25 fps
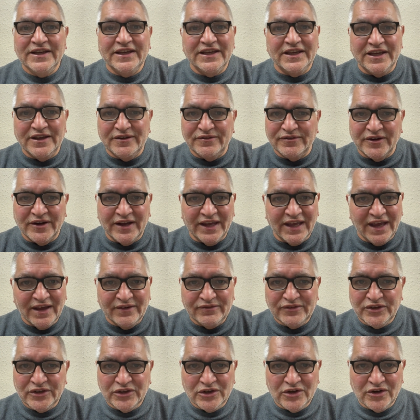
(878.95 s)
if I
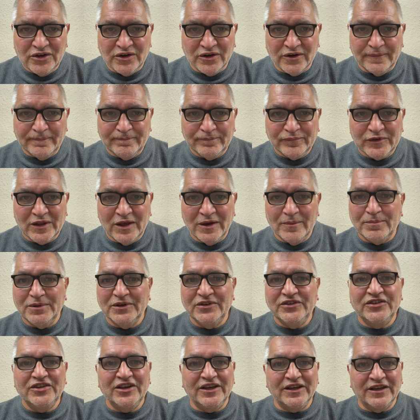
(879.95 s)
haven't got a
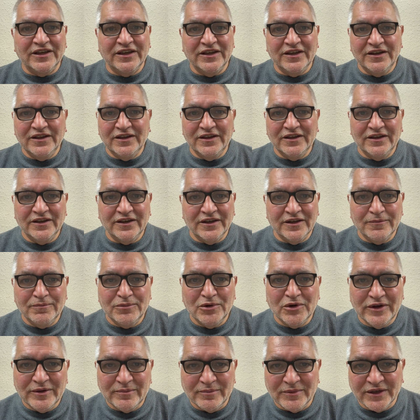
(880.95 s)
particular
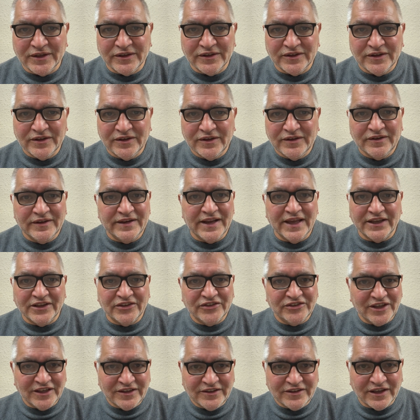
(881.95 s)
appointment next
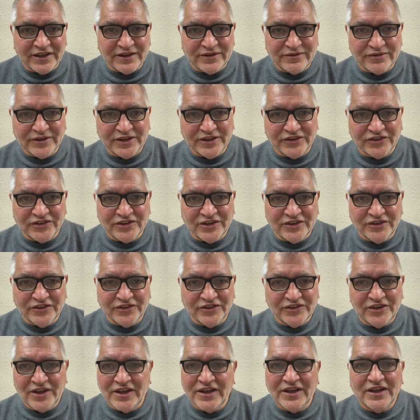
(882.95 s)
Sunday, for instance,